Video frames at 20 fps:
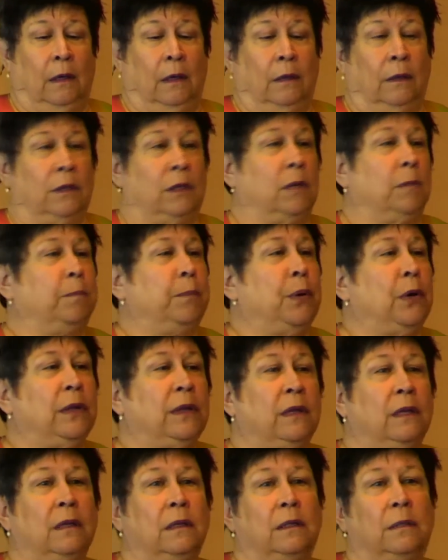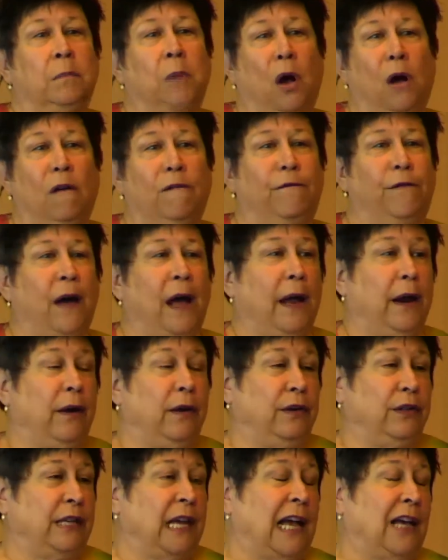to put the small
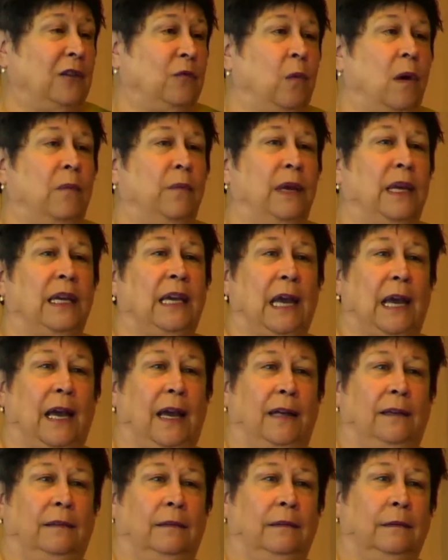fires out when we can,